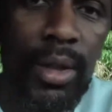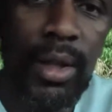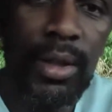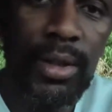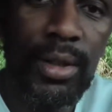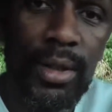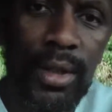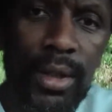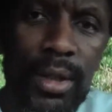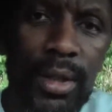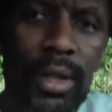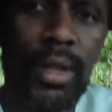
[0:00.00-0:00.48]

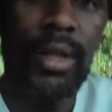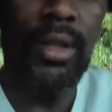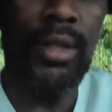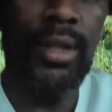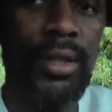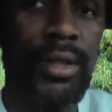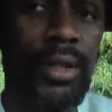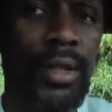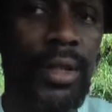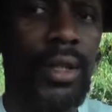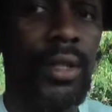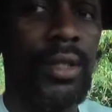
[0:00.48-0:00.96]
that's the
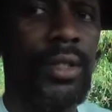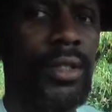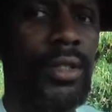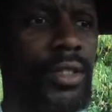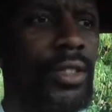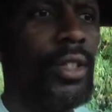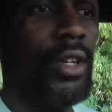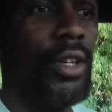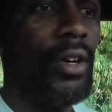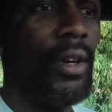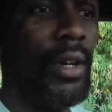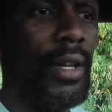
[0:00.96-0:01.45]
things
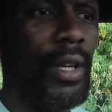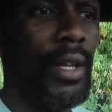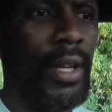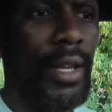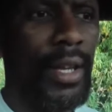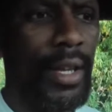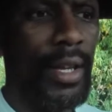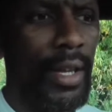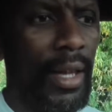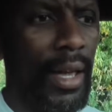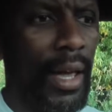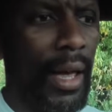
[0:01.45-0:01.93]
inside
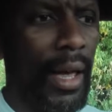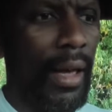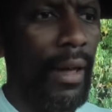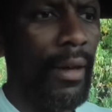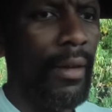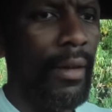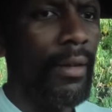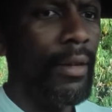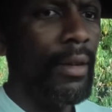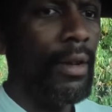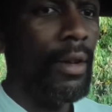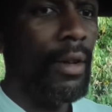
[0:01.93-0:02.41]
here.
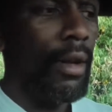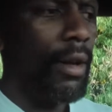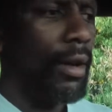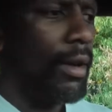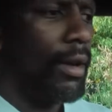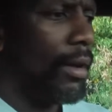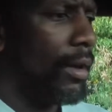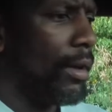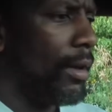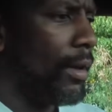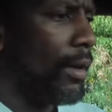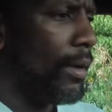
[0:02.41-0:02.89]

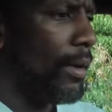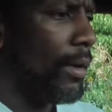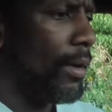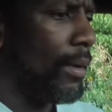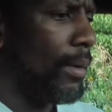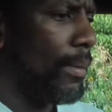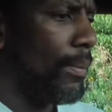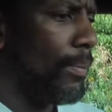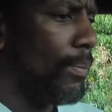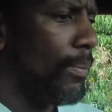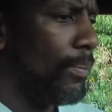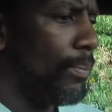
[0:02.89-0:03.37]

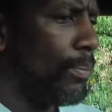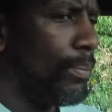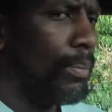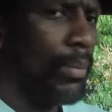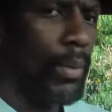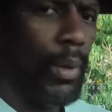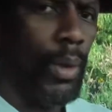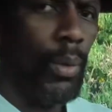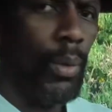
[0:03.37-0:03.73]
We're